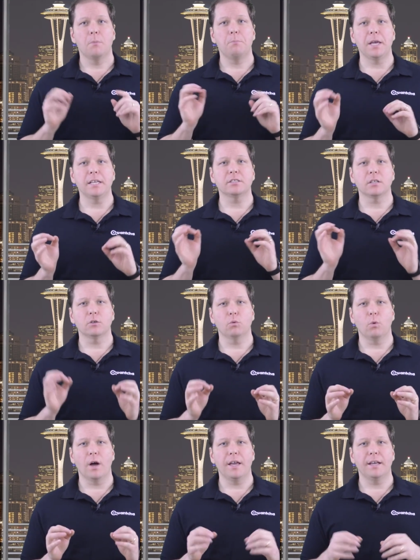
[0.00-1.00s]
based on the
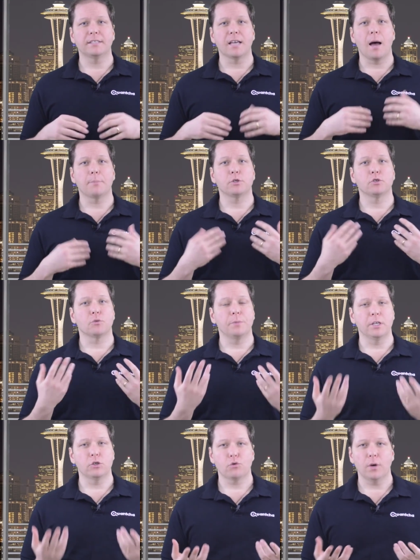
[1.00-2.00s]
way its options are
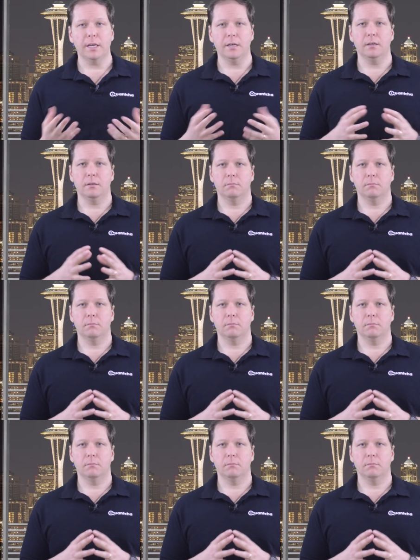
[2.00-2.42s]
being traded.